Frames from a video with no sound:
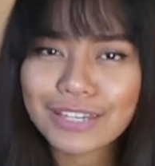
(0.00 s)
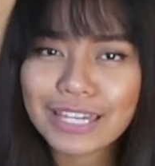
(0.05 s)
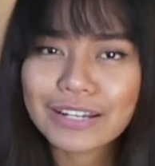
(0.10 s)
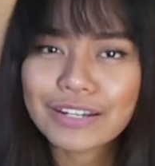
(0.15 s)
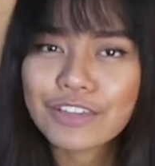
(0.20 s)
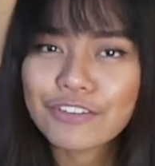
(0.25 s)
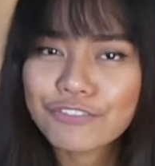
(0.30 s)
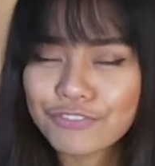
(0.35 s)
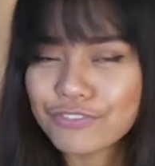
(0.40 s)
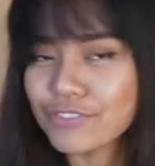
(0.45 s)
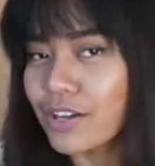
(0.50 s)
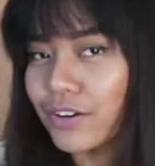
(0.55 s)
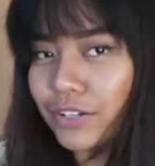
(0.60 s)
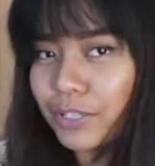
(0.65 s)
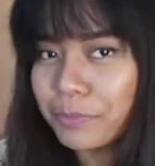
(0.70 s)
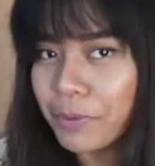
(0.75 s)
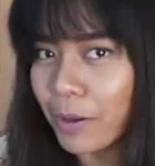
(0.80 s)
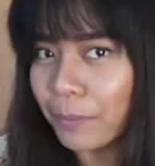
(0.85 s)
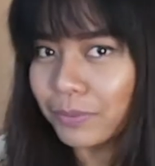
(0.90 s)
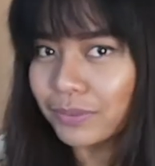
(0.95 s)
very, very
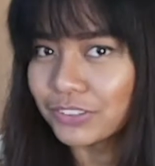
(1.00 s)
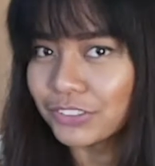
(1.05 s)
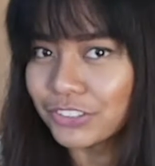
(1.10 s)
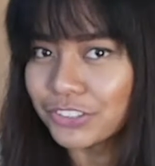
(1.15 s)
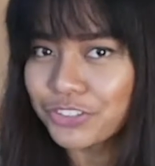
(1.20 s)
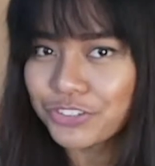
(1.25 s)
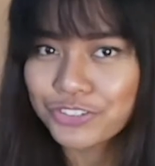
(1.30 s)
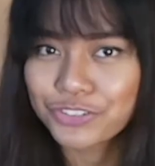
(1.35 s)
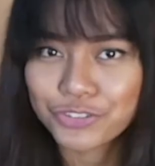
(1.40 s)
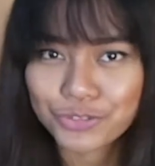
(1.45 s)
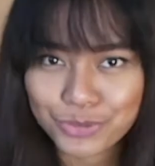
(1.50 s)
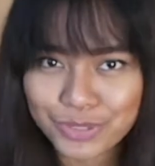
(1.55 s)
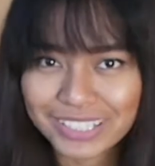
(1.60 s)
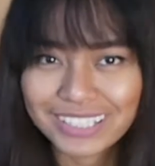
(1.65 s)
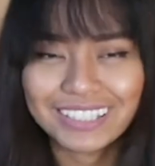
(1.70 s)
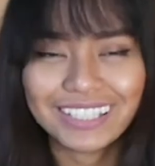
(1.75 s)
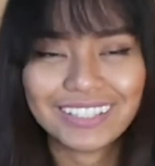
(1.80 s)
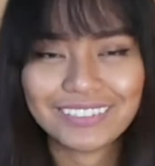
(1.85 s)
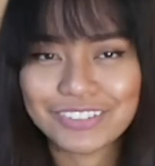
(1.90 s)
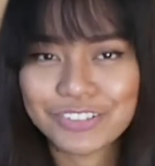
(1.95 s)
popular
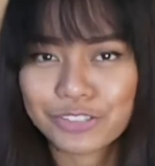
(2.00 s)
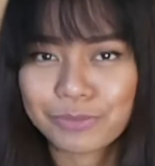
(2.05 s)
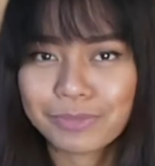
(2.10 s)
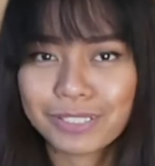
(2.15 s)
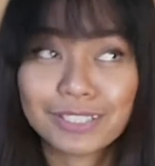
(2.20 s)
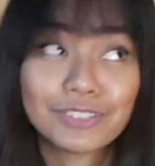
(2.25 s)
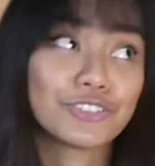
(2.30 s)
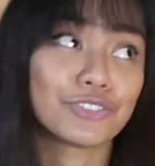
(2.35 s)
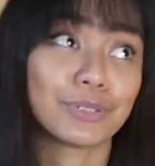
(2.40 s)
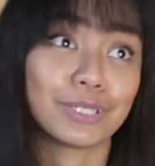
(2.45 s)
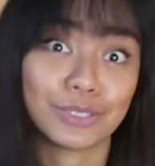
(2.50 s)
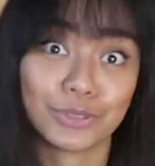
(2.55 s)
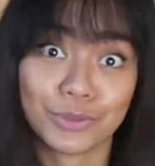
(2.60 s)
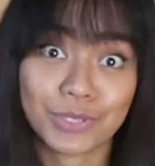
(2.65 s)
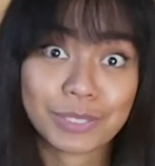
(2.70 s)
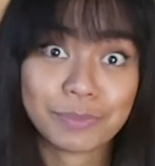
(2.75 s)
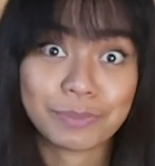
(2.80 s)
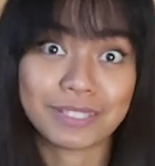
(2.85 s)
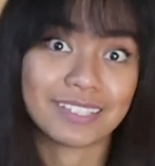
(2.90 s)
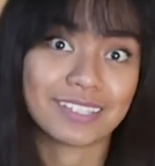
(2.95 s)
drink here in Germany during
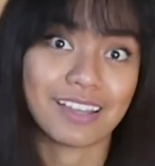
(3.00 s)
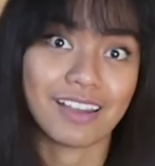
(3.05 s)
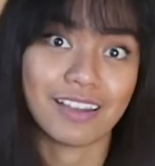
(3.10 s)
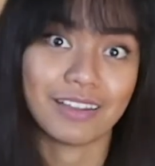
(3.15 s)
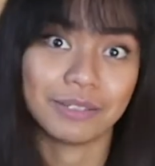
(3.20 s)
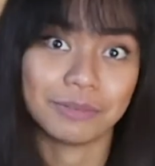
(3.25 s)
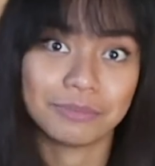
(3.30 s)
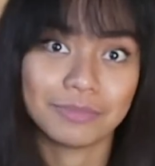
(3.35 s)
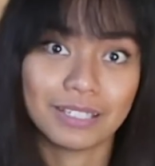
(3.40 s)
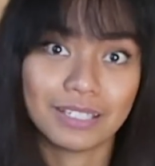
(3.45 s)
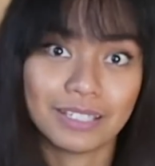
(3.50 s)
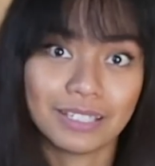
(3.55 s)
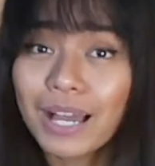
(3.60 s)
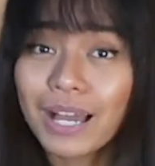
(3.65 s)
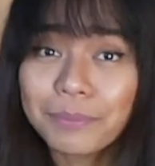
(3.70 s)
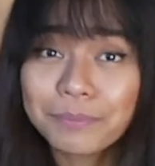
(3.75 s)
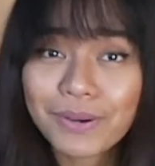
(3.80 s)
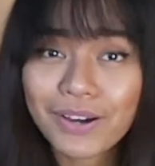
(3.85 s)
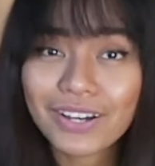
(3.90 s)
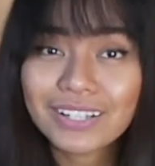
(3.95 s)
Christmas time.
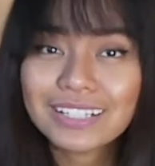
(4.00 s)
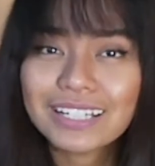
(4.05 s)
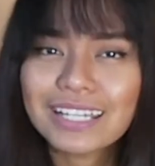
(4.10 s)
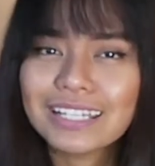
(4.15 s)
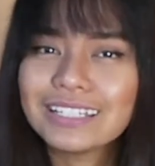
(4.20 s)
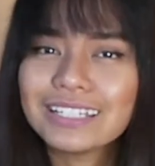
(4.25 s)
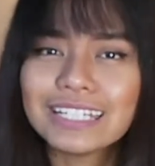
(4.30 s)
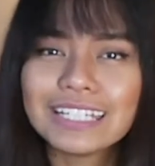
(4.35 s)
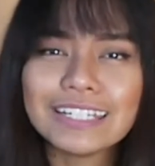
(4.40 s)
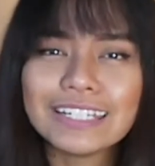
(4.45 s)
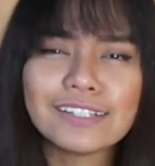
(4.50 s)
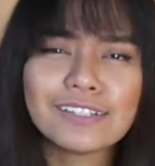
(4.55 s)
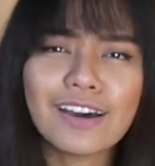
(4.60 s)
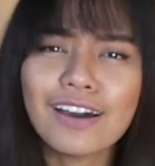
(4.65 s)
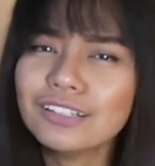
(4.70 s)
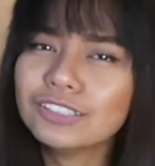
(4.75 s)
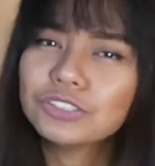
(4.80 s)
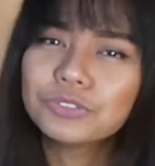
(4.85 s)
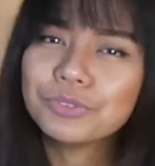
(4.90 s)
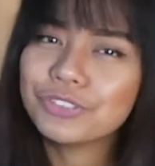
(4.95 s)
But it did
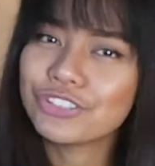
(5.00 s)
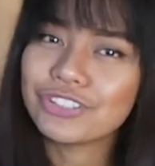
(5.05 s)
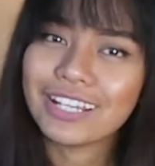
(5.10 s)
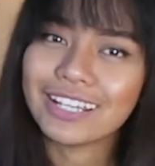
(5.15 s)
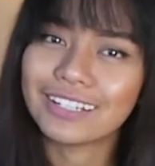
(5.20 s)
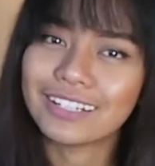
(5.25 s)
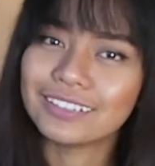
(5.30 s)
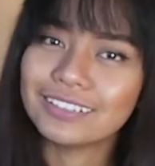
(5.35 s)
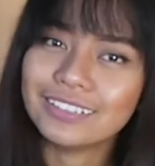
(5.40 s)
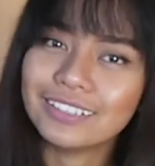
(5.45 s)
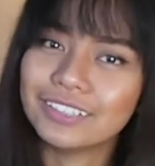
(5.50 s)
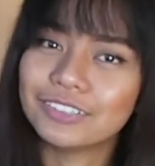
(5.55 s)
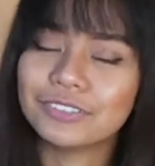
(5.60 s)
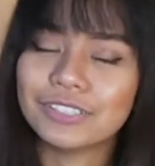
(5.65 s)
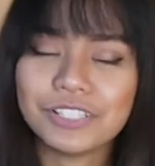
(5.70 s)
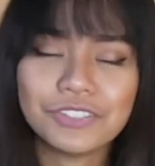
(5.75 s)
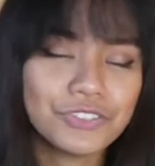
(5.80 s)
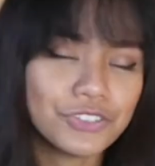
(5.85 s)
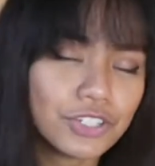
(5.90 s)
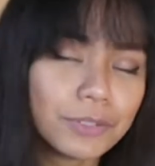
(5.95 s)
not originate here
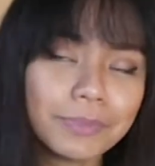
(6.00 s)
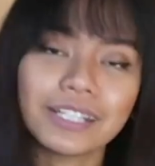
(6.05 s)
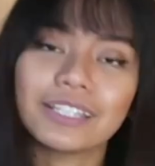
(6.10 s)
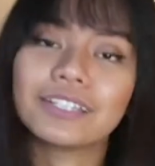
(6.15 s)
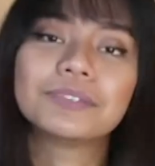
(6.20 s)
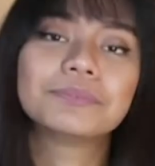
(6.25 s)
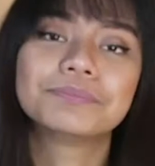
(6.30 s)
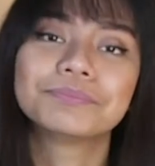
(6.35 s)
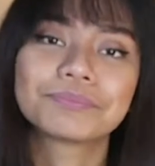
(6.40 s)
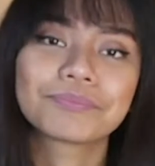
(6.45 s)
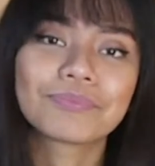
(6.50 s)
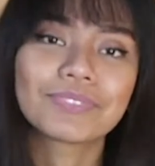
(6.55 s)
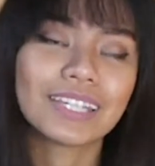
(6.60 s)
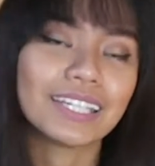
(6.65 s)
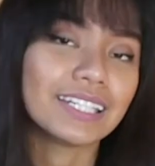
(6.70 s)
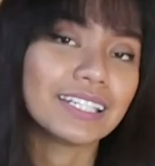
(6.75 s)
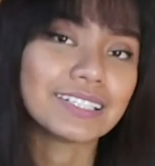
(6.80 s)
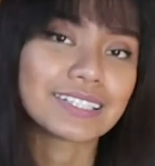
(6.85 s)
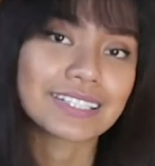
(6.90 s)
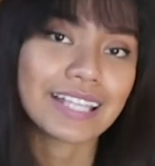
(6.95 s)
in Germany.
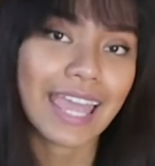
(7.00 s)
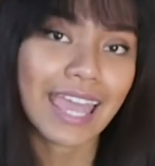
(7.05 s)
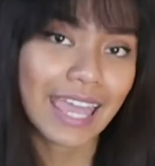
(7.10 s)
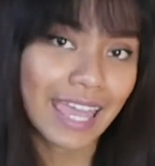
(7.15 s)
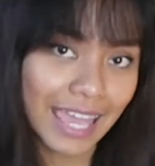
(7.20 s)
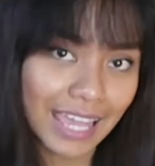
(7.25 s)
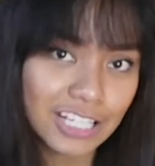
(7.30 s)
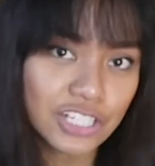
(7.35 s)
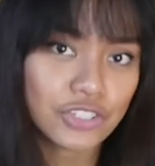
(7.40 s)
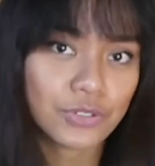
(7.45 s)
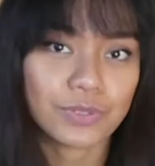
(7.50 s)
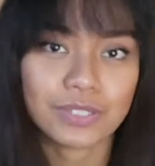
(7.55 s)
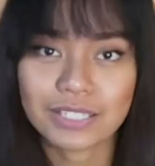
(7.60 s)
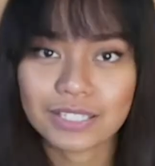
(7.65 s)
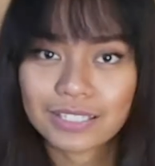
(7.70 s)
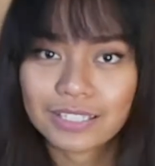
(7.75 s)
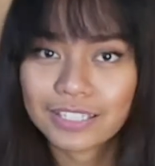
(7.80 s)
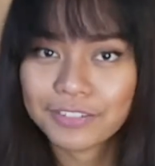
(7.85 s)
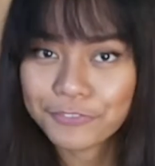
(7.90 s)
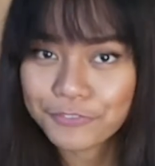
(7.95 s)
It is
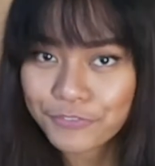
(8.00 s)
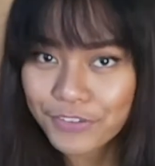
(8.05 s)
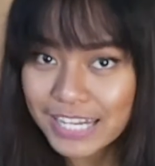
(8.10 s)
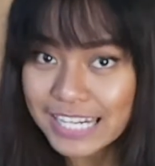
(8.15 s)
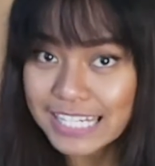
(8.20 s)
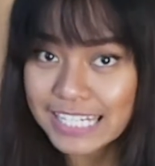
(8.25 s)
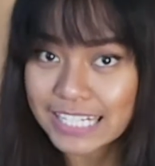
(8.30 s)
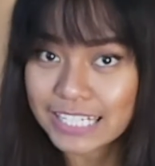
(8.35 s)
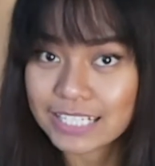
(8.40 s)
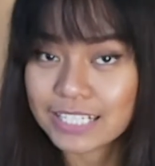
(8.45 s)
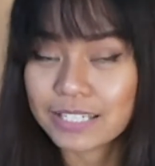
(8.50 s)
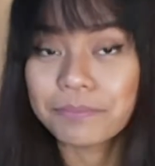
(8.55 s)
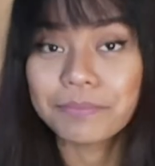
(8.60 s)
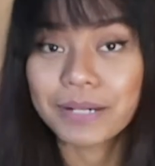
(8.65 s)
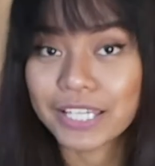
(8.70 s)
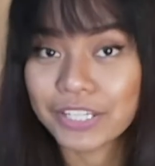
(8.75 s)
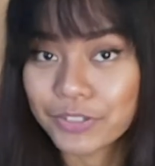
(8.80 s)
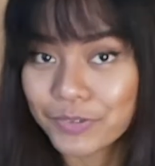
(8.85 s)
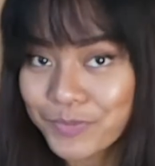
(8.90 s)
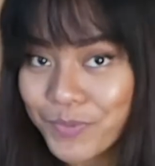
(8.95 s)
actually invented
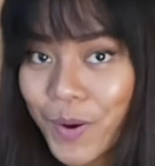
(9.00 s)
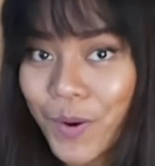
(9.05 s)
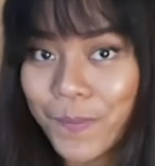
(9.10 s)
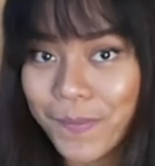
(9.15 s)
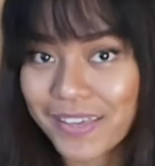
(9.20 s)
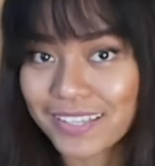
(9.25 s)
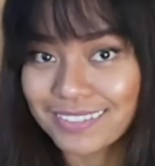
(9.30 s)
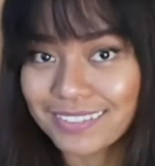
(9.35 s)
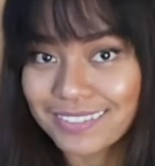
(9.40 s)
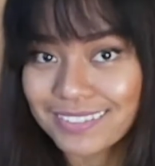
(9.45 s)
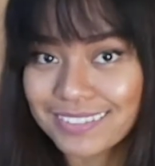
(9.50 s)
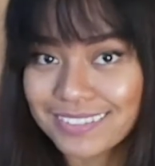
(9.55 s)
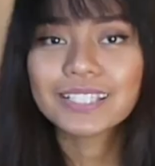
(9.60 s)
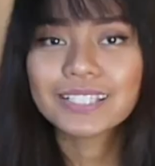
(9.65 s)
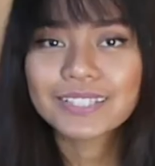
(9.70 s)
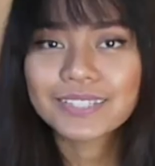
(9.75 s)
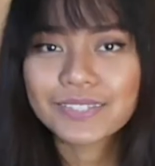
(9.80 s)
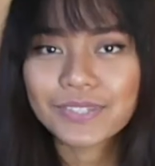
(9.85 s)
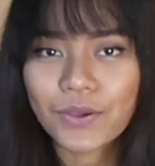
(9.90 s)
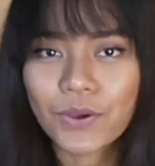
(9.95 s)
by the Romans.
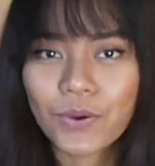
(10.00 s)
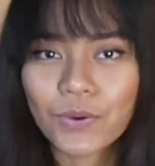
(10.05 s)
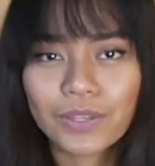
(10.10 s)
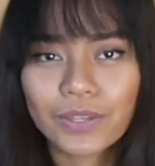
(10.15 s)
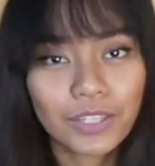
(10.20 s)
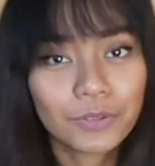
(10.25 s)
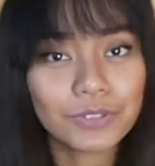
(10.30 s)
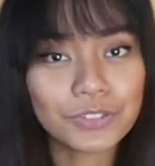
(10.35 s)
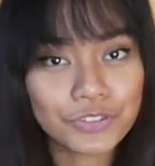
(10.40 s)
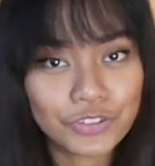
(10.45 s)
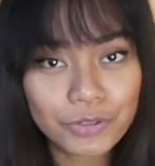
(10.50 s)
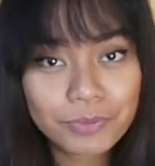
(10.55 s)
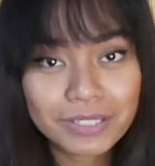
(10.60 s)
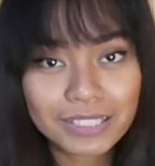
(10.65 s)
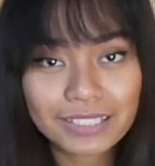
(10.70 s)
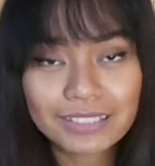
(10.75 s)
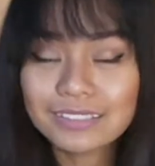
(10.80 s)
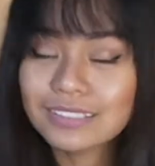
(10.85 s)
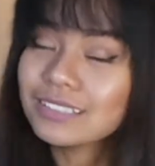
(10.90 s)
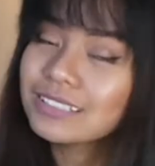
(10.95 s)
So here in
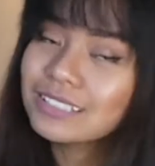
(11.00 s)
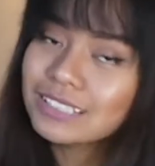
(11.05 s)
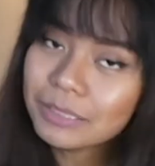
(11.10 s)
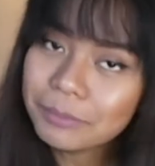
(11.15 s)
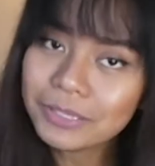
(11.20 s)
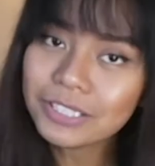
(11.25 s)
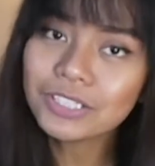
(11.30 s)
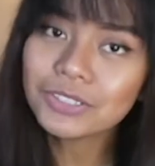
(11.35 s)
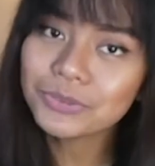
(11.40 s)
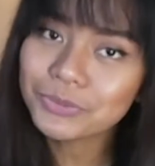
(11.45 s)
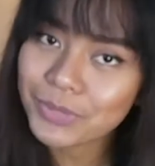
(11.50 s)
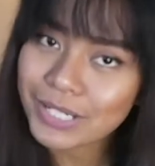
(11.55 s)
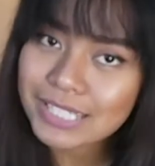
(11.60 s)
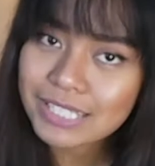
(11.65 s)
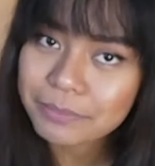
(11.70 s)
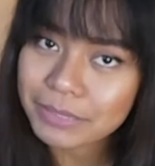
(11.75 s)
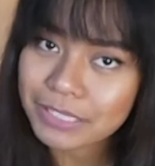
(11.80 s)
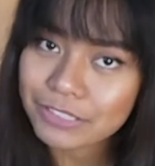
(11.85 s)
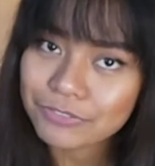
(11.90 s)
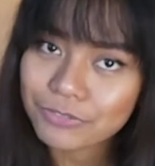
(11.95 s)
Germany, the typical
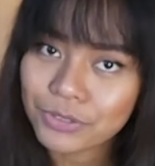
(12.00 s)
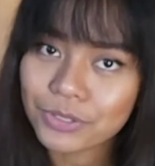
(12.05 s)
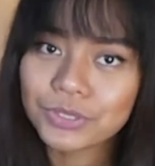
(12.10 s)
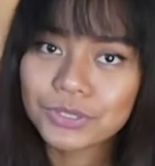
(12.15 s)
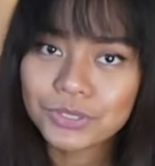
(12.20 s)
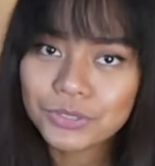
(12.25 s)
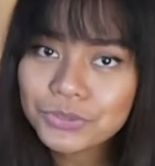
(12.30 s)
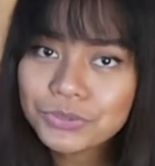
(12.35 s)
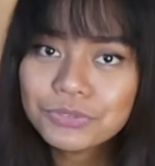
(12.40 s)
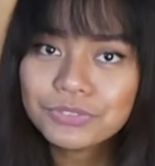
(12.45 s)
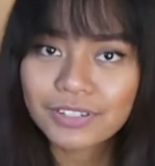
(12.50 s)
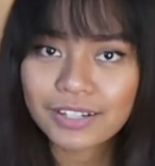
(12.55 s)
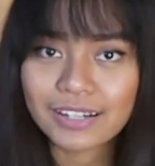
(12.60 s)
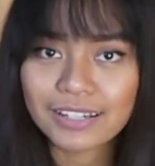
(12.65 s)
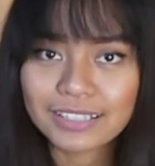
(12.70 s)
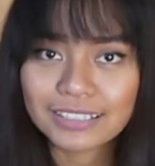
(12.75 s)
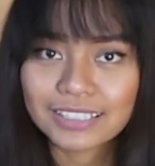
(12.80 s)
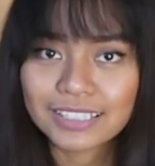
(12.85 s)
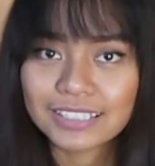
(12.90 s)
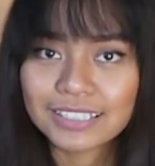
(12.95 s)
recipe for
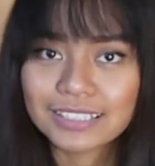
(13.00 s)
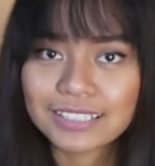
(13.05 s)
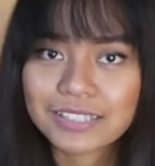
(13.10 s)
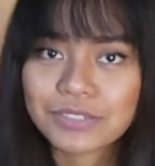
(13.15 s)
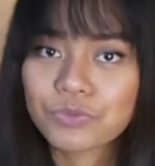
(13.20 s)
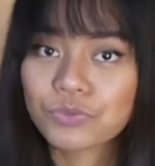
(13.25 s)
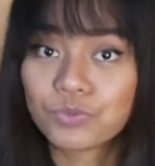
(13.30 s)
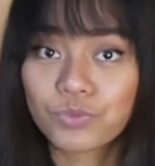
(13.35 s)
Glühwein is